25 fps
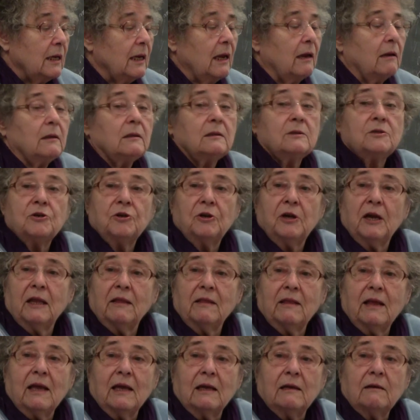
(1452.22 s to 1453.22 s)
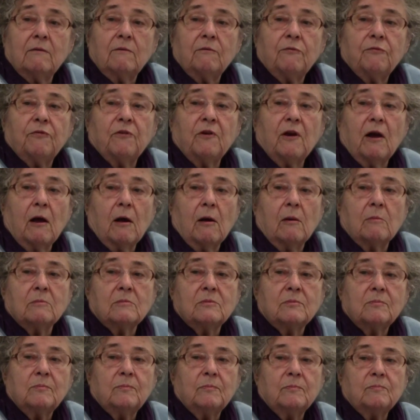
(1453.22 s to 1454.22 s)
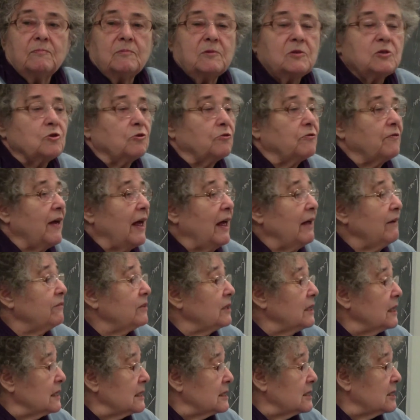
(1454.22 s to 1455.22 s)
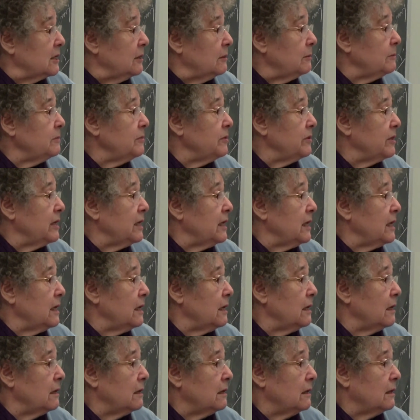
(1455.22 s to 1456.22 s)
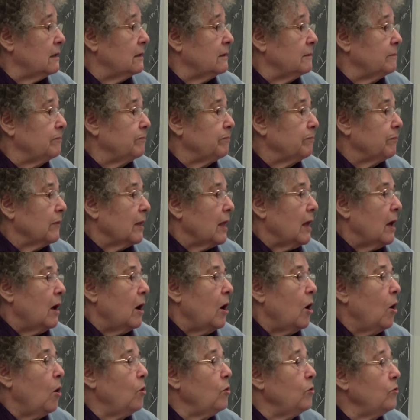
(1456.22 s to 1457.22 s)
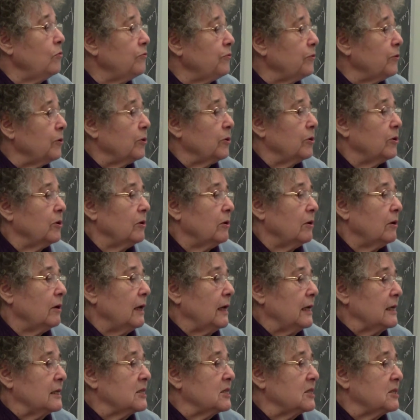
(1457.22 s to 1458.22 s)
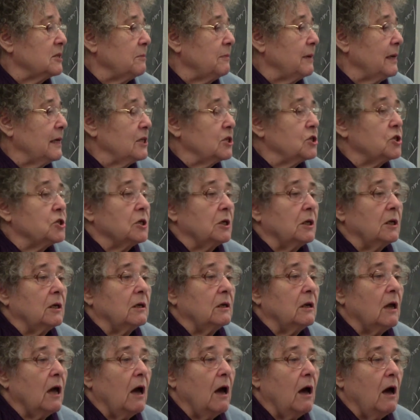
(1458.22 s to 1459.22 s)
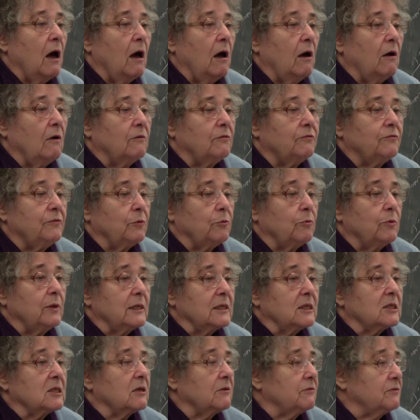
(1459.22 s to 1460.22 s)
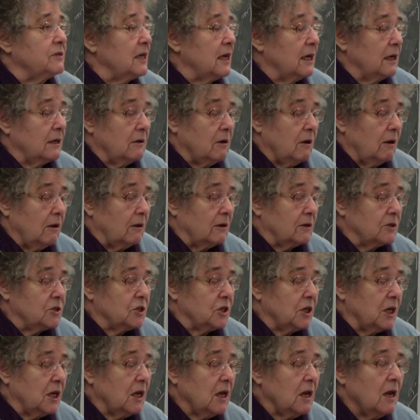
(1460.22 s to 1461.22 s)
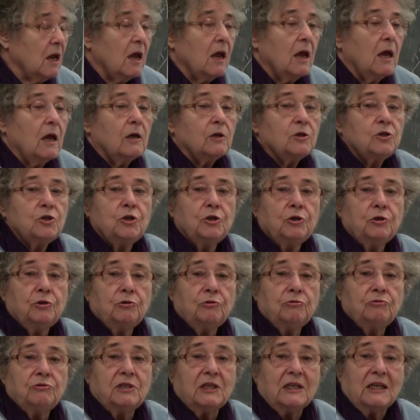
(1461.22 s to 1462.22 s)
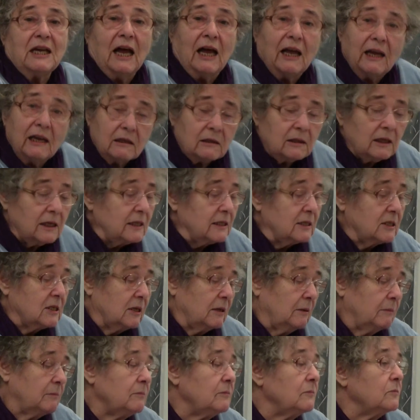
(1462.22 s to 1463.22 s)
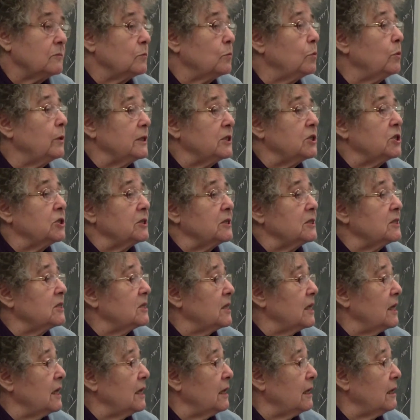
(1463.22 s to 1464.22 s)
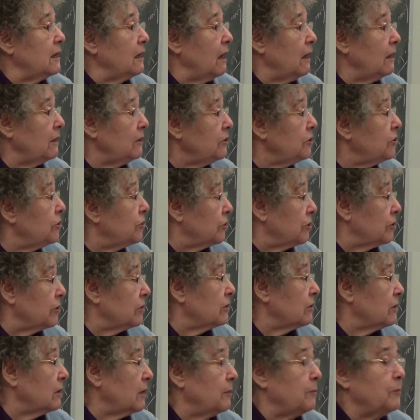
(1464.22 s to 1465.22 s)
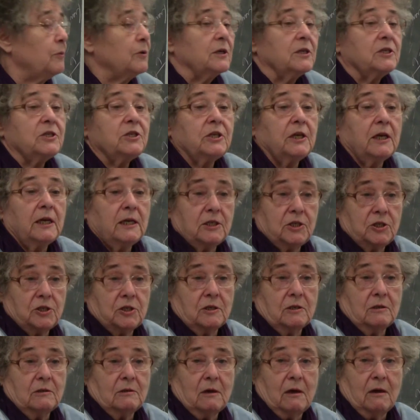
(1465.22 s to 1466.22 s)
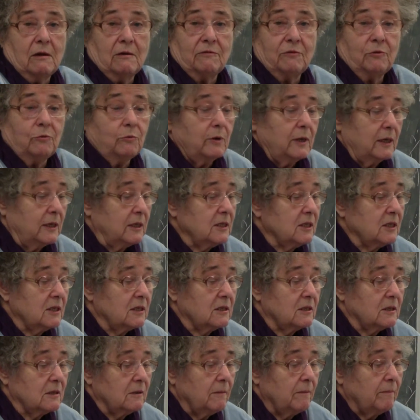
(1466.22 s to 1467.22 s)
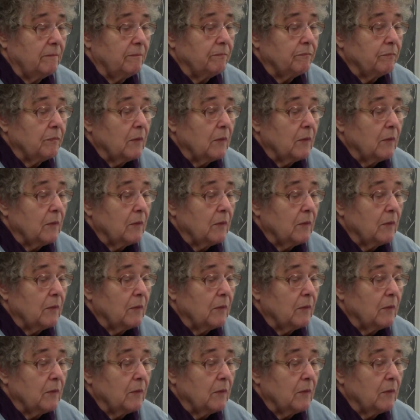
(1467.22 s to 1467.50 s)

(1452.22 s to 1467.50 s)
Now, turning in from survivalism, the overestimation of the risk of technology, to denialism, which is the underappreciation of the risks.